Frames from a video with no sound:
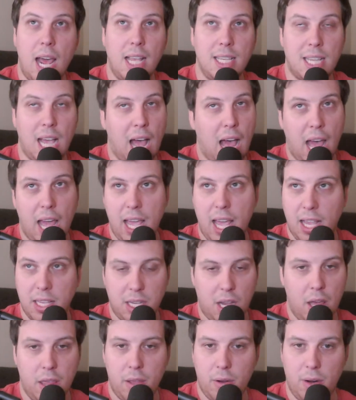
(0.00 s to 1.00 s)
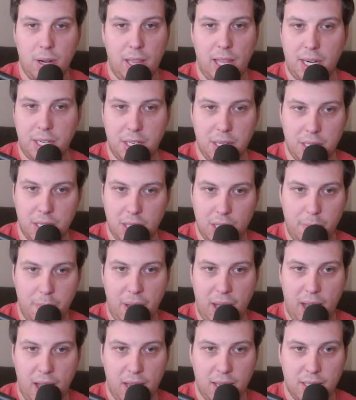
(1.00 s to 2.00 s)
as high as other elections in the
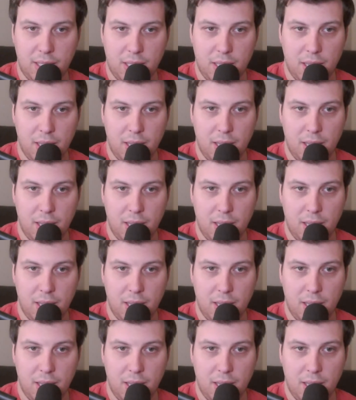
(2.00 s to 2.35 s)
past.